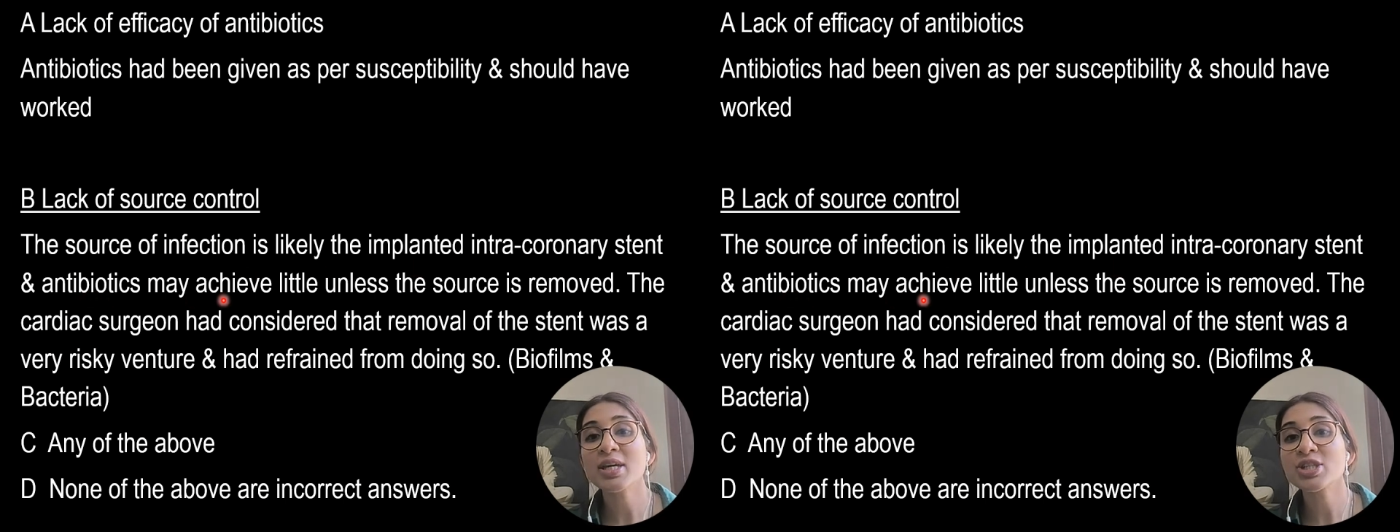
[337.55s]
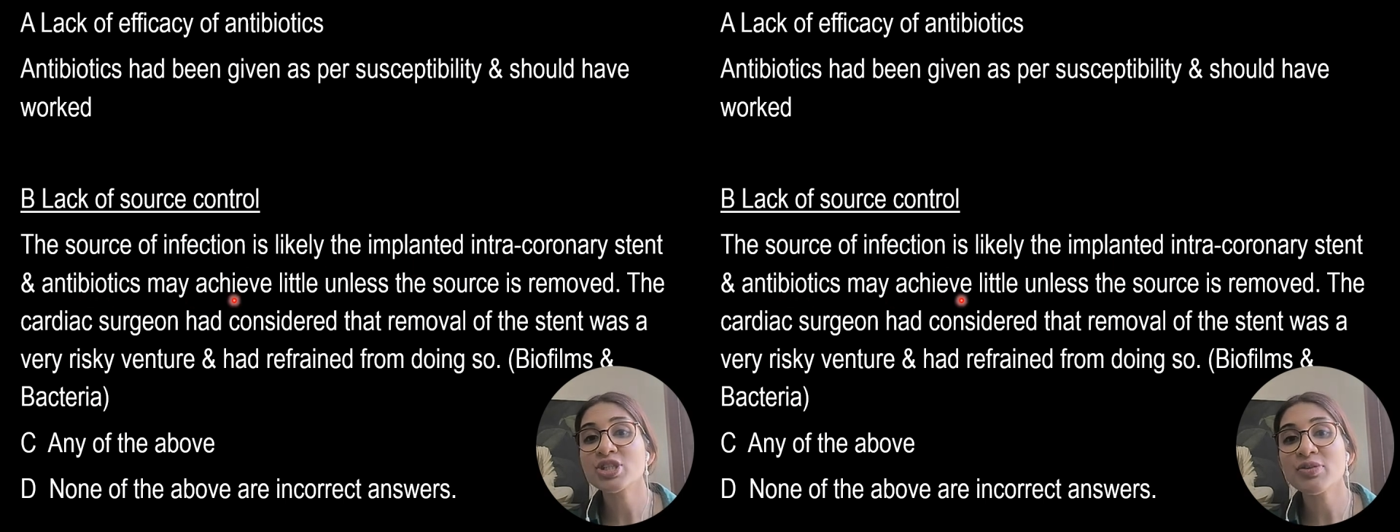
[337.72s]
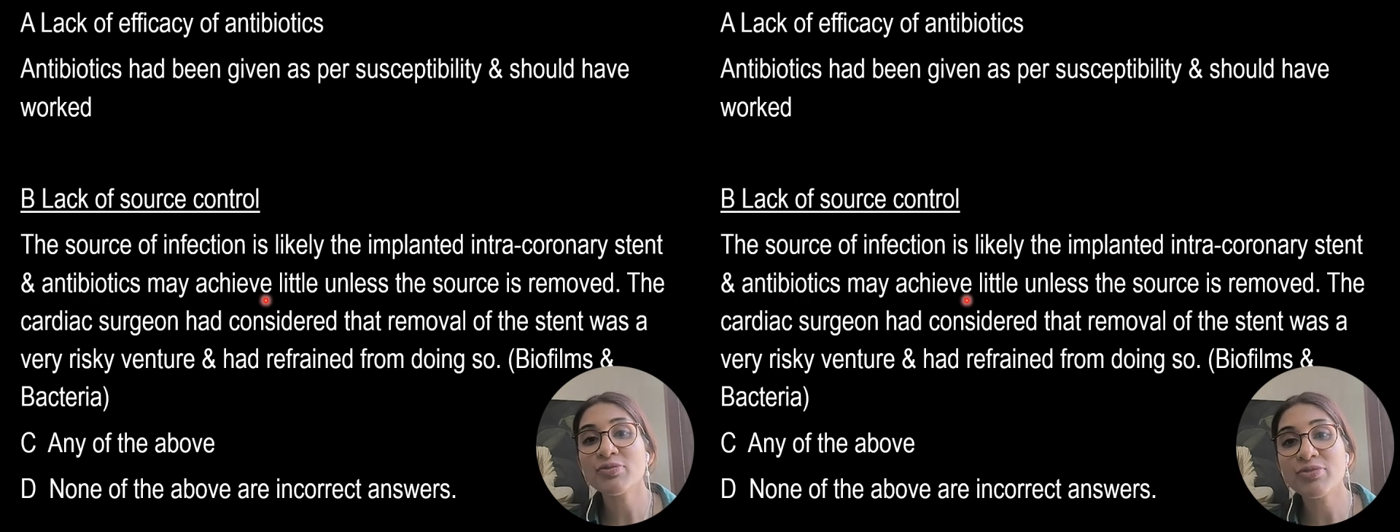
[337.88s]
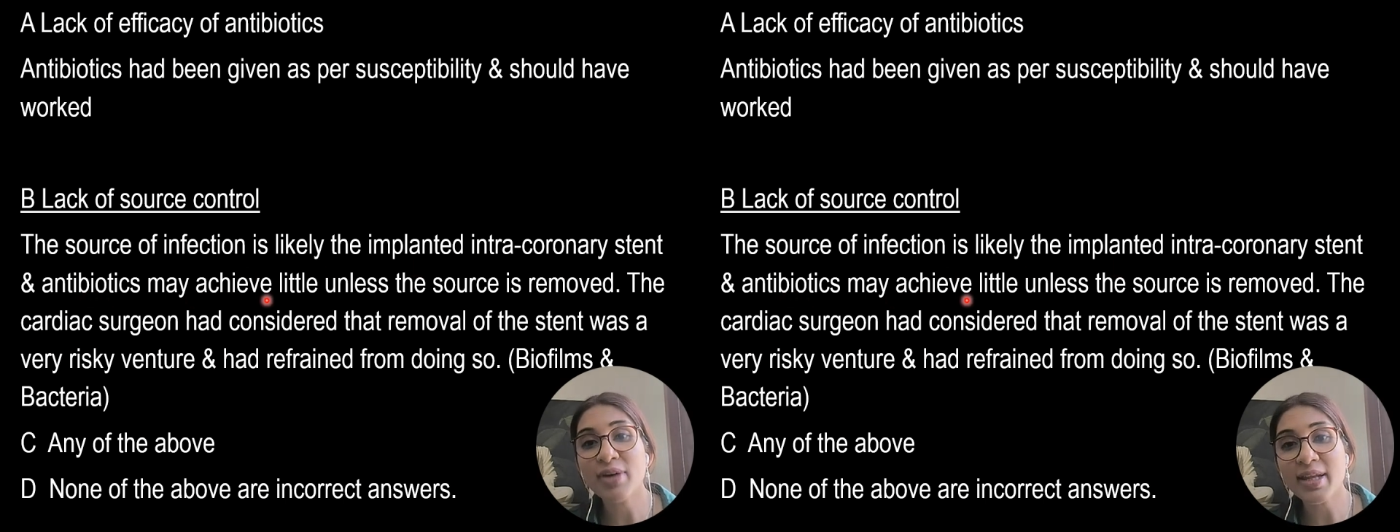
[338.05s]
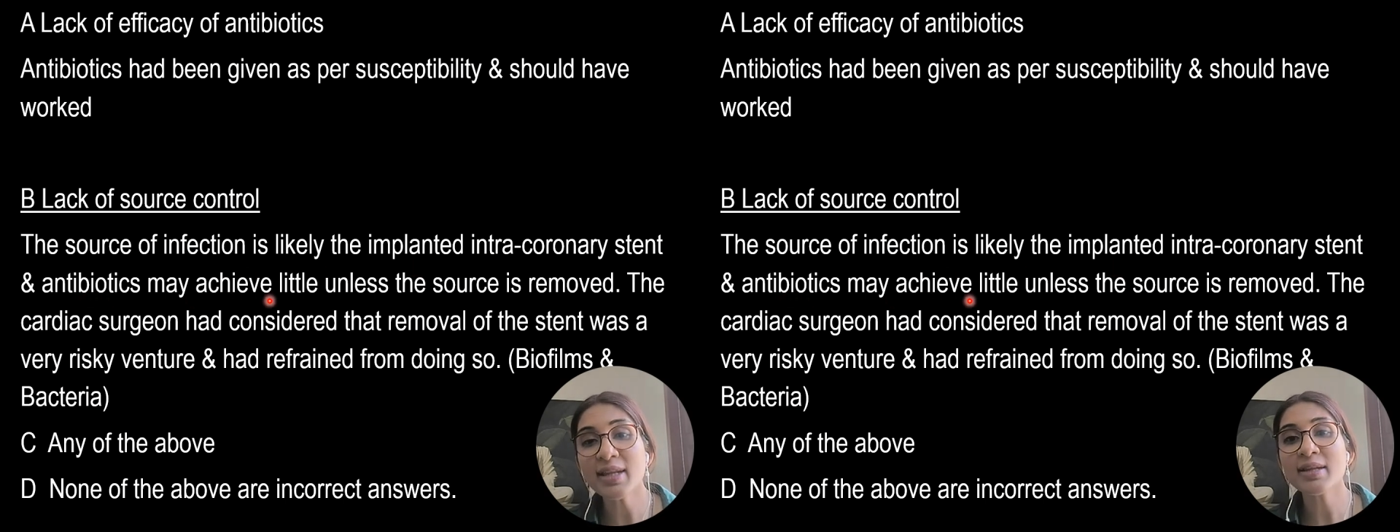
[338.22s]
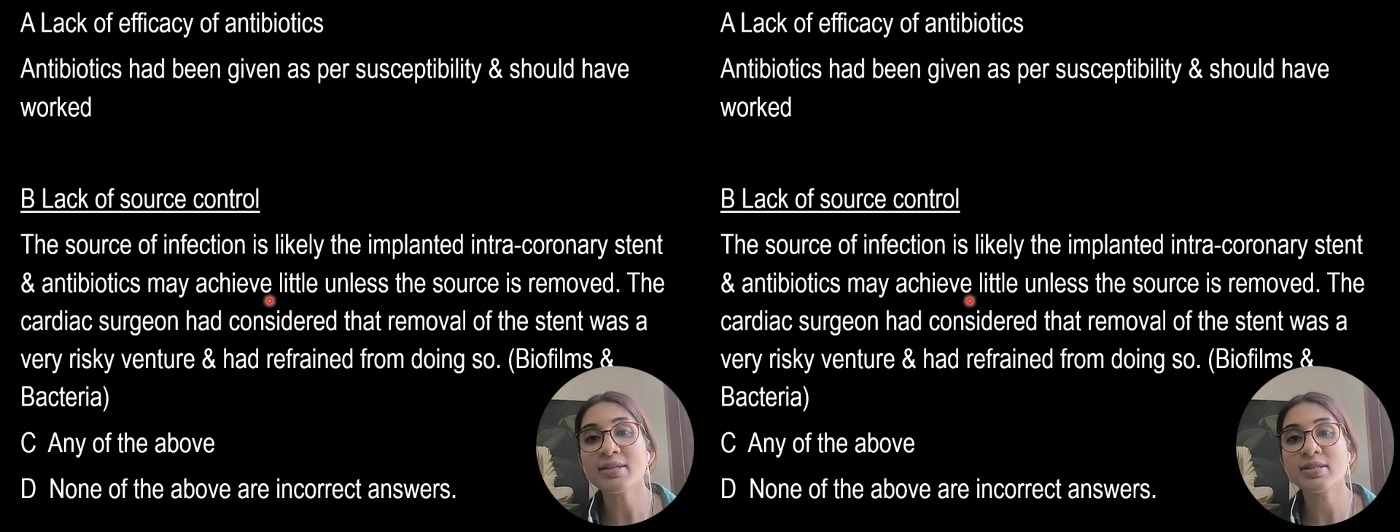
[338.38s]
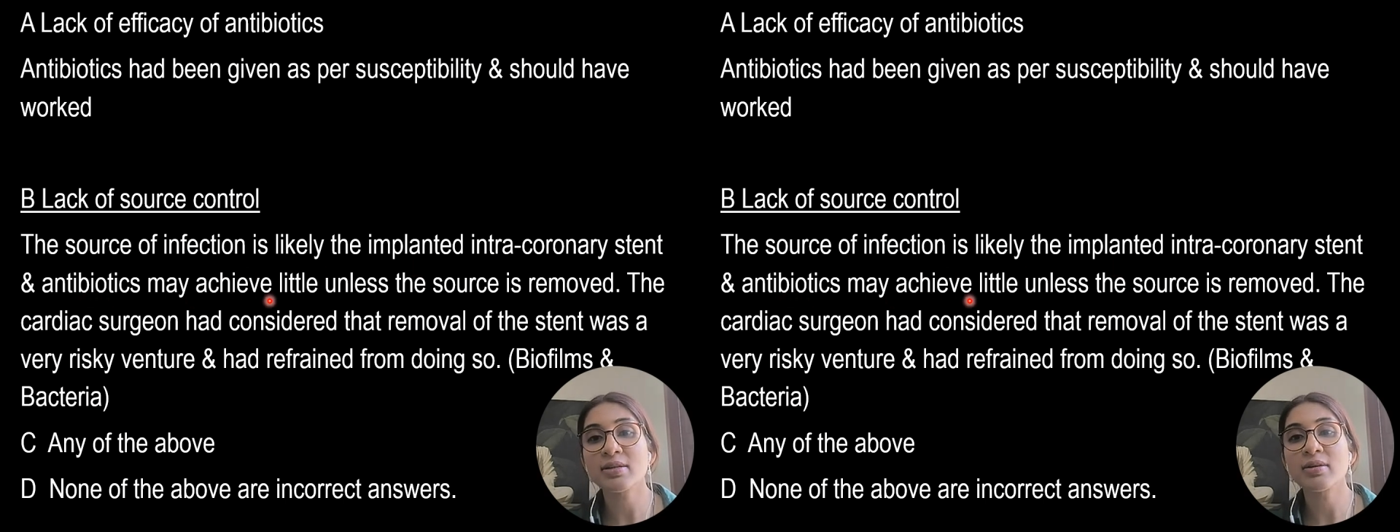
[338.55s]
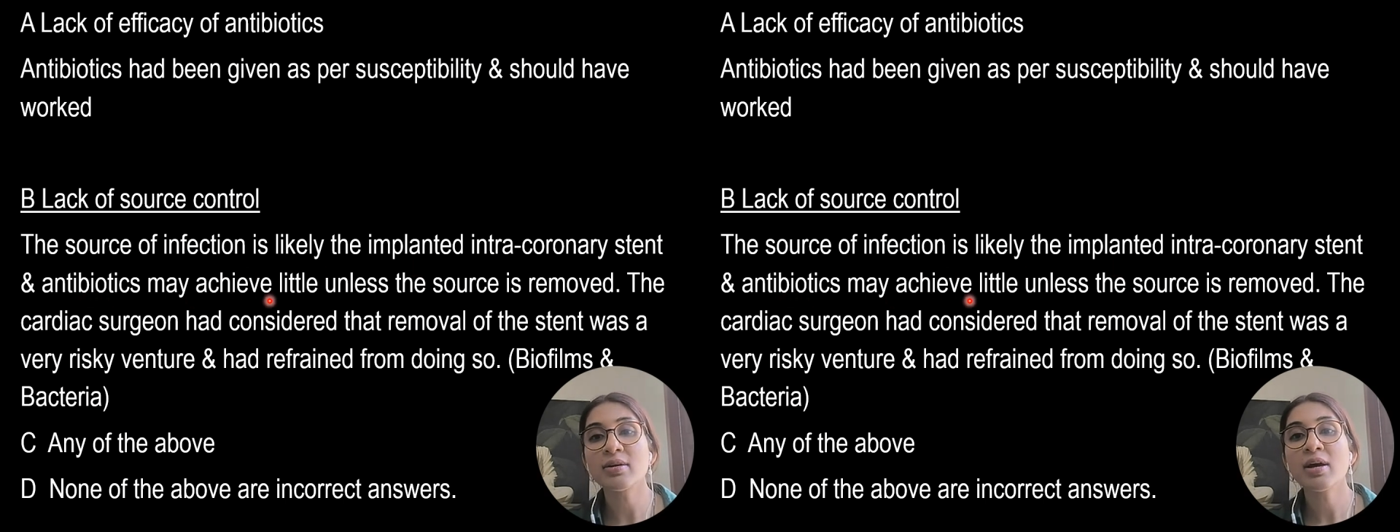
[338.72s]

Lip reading: achieve very little